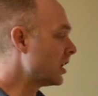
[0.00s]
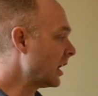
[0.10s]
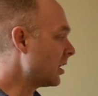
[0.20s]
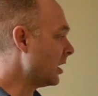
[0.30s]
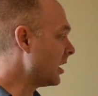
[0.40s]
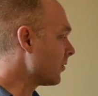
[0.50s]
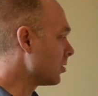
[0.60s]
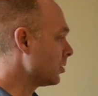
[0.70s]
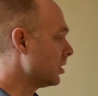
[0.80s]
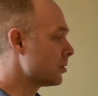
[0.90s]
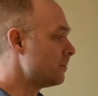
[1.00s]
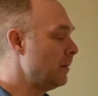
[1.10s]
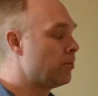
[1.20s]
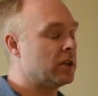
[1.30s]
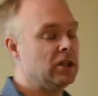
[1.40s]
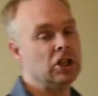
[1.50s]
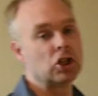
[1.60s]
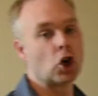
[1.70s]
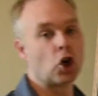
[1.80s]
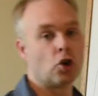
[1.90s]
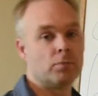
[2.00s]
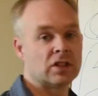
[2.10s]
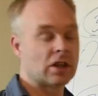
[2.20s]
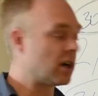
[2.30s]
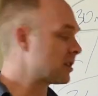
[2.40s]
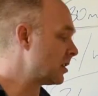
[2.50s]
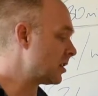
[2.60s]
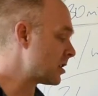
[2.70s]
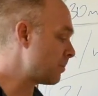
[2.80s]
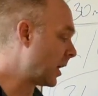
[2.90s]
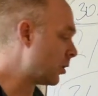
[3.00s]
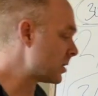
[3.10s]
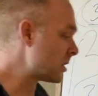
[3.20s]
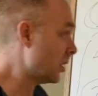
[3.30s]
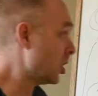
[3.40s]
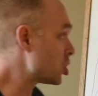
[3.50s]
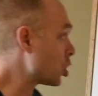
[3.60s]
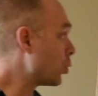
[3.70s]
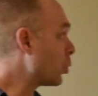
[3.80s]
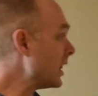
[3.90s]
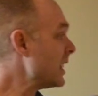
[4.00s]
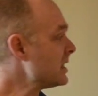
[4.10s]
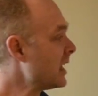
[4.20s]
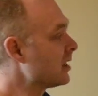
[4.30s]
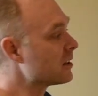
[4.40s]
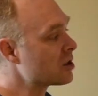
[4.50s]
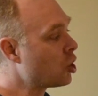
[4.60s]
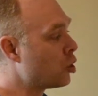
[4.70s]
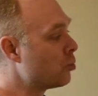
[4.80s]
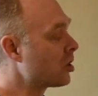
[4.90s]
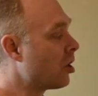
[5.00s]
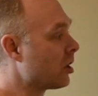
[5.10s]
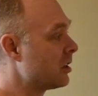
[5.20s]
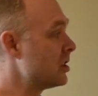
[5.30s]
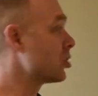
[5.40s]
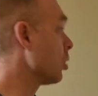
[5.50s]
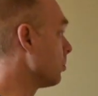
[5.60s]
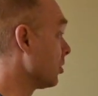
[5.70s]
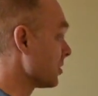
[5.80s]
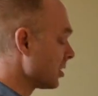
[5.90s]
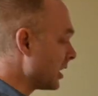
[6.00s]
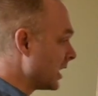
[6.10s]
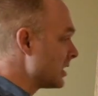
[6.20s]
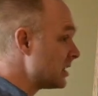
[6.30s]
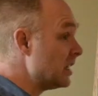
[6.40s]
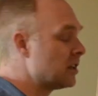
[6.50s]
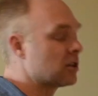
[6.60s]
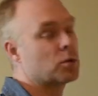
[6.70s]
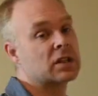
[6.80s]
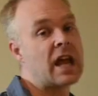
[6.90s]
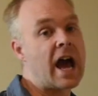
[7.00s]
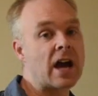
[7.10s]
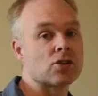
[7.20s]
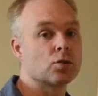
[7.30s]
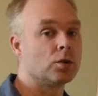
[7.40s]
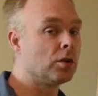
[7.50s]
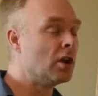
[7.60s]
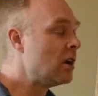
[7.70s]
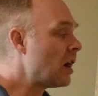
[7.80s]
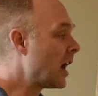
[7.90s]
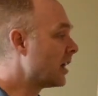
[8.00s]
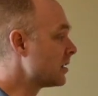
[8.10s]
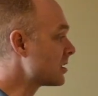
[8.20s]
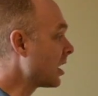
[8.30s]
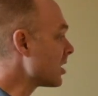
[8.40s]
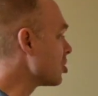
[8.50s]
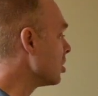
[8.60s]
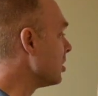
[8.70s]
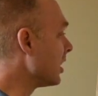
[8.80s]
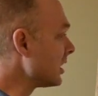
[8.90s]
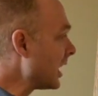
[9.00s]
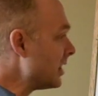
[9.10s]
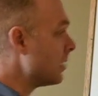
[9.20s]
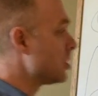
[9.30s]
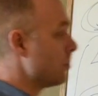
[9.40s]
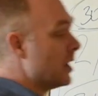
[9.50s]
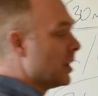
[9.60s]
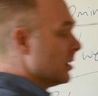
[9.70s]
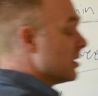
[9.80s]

going to get inevitably those people that need to go home and talk to their spouse. So when they take this home with all these scribbles, so they can see that there was an actual discussion that led them to making a